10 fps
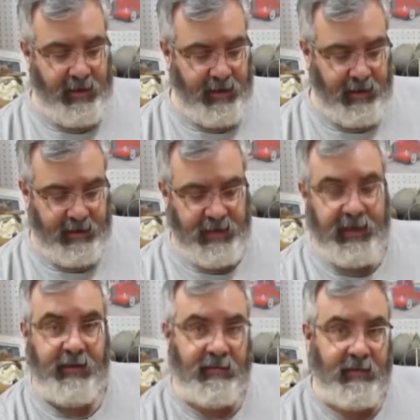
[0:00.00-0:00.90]
I can
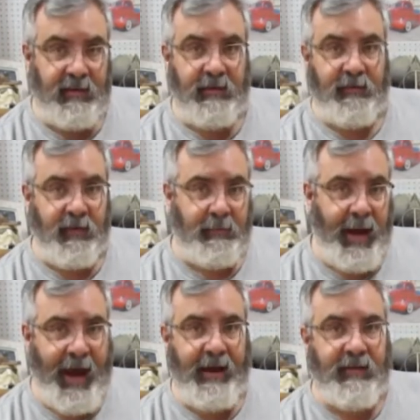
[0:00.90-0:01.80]
change the different
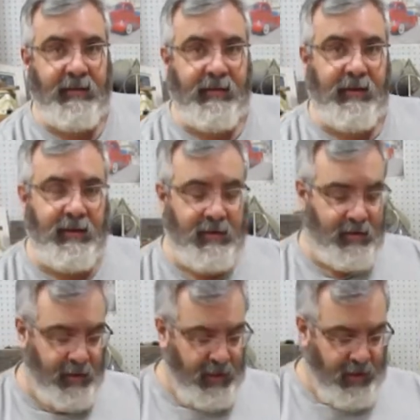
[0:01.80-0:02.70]
patterns in
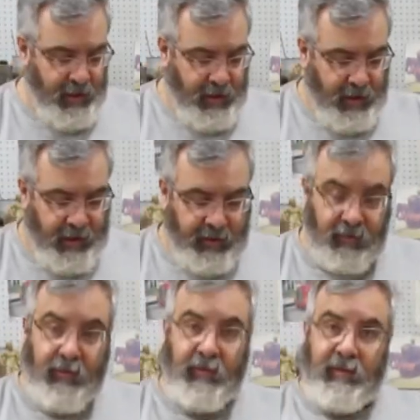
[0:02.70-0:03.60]
here. All right,
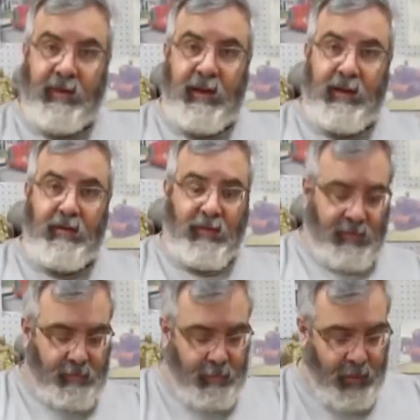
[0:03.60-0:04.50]
so instead of
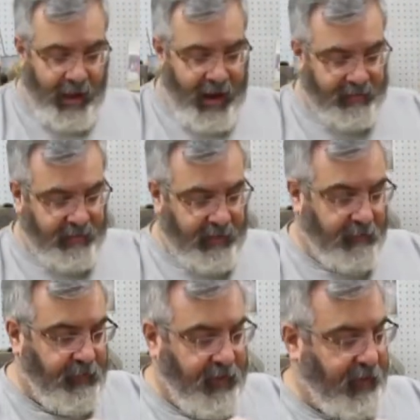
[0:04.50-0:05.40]
using
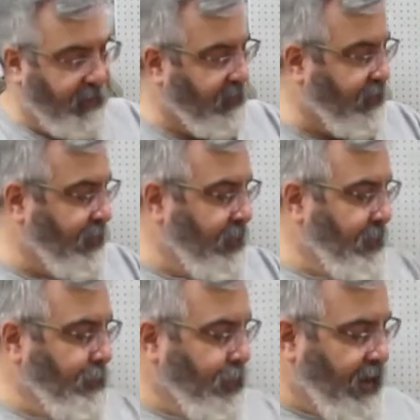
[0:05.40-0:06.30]
plastic fillets,
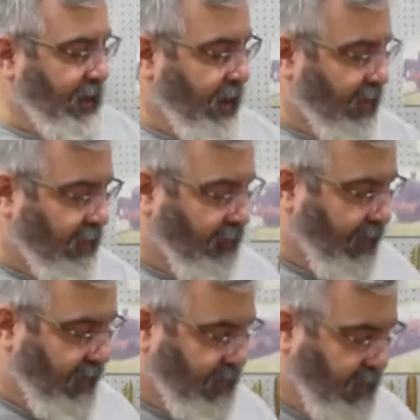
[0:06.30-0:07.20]
another
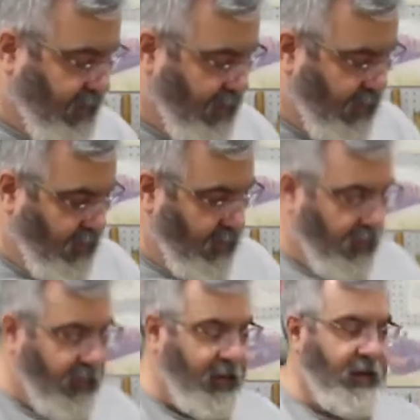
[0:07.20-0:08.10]
fillet you can
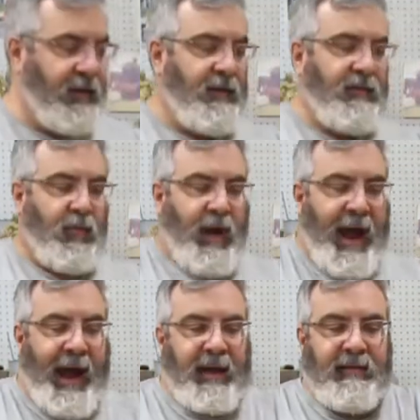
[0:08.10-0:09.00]
use is
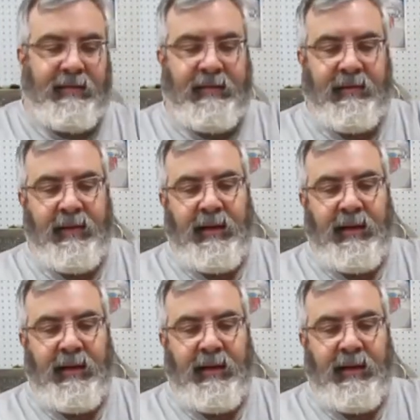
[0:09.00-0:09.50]
wax.